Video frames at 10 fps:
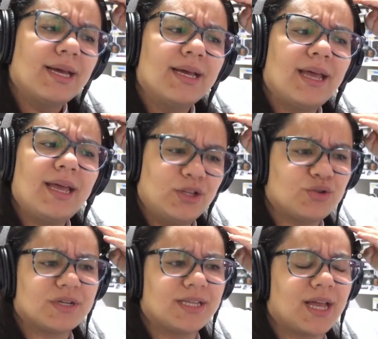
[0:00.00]

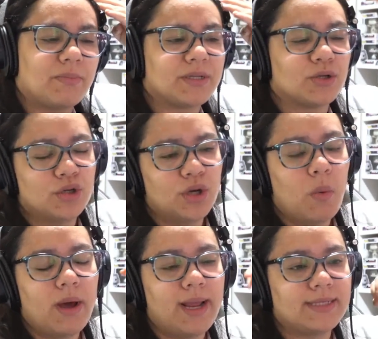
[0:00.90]
episode. You know
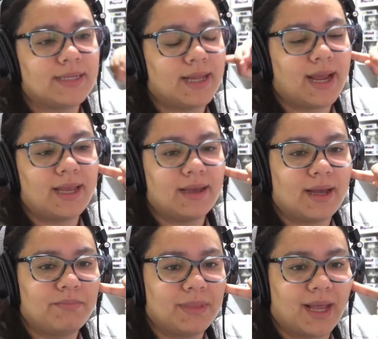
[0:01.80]
what I said that I
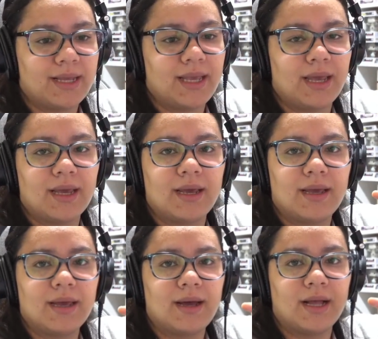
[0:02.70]
am liking
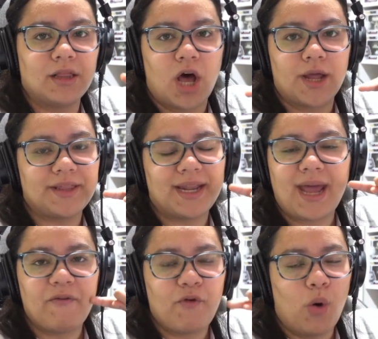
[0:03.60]
a lot and that I
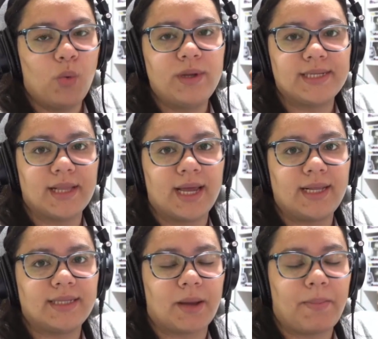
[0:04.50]
have always
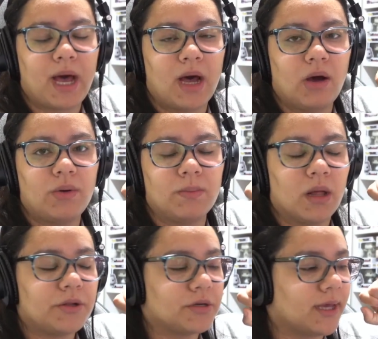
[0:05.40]
liked about
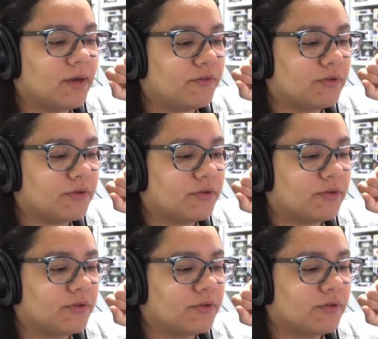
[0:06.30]
Motherland for